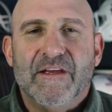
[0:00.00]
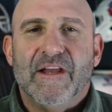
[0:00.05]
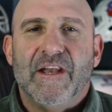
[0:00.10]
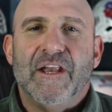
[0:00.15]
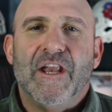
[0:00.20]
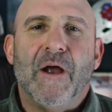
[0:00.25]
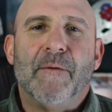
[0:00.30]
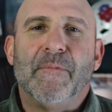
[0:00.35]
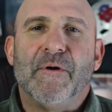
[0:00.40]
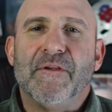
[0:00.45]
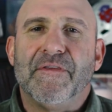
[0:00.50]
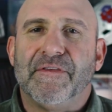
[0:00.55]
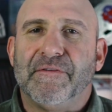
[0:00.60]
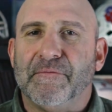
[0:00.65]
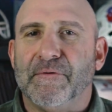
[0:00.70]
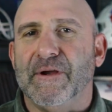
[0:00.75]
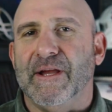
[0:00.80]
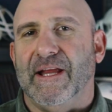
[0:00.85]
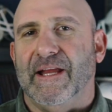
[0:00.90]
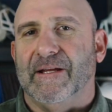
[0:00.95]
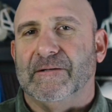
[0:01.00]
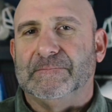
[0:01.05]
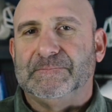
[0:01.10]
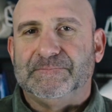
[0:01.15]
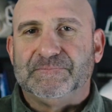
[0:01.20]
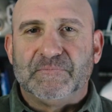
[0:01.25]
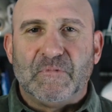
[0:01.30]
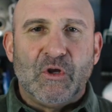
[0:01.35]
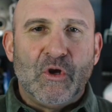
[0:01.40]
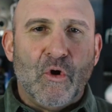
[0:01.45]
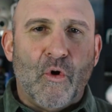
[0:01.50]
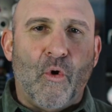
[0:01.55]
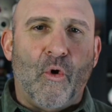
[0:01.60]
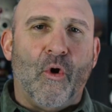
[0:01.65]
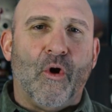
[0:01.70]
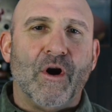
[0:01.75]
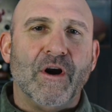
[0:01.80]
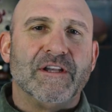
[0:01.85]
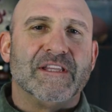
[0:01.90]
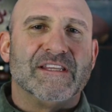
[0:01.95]
Number 3,
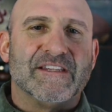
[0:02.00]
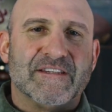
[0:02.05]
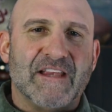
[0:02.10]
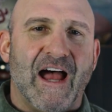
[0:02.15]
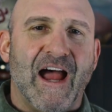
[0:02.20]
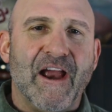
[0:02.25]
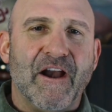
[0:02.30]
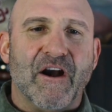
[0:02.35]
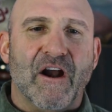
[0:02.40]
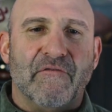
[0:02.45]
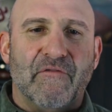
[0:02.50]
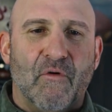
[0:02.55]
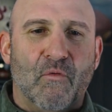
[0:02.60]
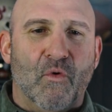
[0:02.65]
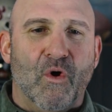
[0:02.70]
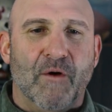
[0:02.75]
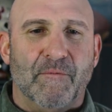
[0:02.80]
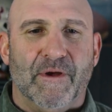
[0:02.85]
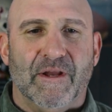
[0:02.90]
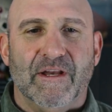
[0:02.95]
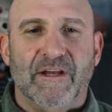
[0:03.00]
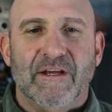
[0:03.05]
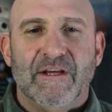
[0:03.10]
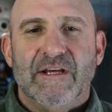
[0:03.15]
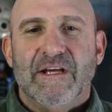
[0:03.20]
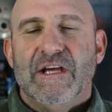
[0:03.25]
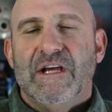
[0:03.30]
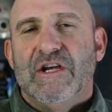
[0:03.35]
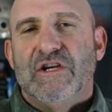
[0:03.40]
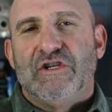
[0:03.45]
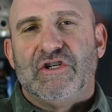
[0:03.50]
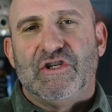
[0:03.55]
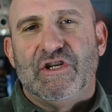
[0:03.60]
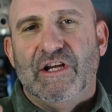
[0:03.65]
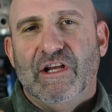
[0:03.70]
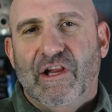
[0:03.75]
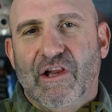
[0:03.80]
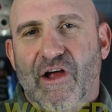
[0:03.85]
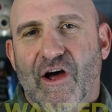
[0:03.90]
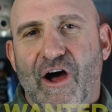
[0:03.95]
core desire of a woman.
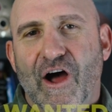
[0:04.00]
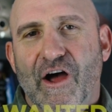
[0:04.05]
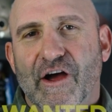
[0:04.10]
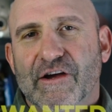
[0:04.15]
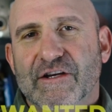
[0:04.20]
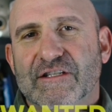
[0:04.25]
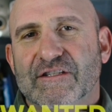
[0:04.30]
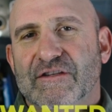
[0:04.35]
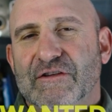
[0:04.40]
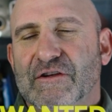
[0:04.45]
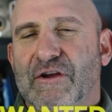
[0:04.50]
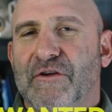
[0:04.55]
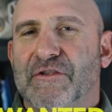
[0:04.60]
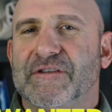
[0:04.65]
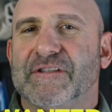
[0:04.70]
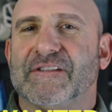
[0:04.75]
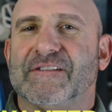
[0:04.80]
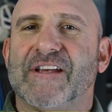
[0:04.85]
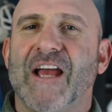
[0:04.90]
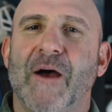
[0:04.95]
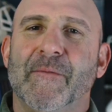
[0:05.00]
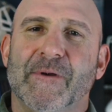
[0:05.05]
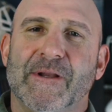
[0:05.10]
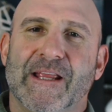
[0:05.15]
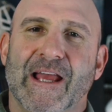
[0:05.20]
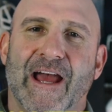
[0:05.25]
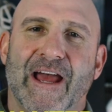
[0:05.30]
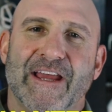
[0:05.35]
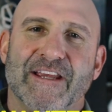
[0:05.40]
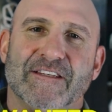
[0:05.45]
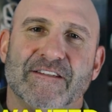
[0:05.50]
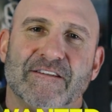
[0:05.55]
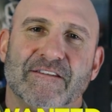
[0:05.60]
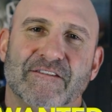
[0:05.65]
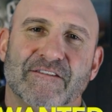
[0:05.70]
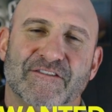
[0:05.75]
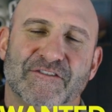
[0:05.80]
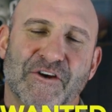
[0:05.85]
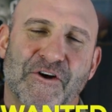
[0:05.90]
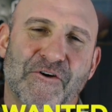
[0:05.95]
She longs, this is coming, guys.
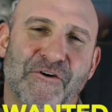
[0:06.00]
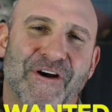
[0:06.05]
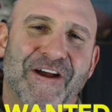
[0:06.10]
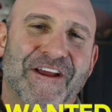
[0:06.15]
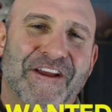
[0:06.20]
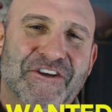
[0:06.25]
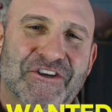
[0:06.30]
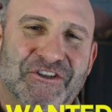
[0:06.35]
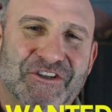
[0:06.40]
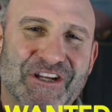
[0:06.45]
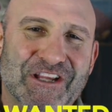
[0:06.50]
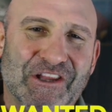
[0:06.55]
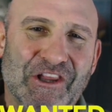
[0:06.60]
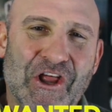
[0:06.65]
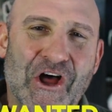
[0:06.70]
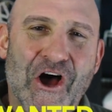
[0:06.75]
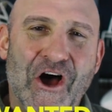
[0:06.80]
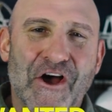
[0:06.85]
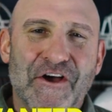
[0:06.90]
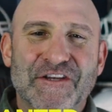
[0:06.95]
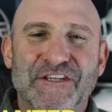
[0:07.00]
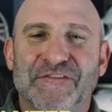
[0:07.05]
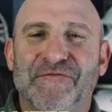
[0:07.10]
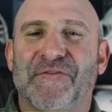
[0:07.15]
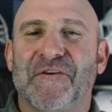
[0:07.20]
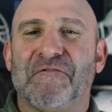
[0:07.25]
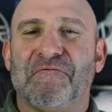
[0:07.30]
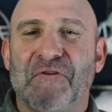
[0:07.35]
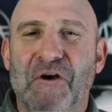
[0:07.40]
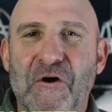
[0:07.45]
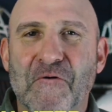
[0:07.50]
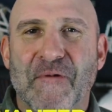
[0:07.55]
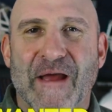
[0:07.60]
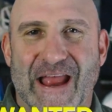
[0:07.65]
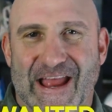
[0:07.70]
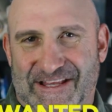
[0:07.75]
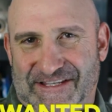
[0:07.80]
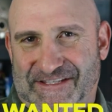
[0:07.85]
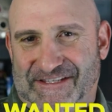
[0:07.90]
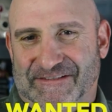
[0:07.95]
So she longs for
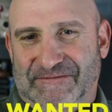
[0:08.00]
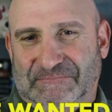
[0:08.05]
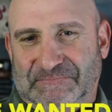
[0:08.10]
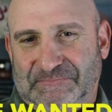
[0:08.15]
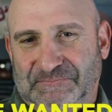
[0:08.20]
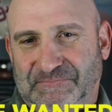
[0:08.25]
romance.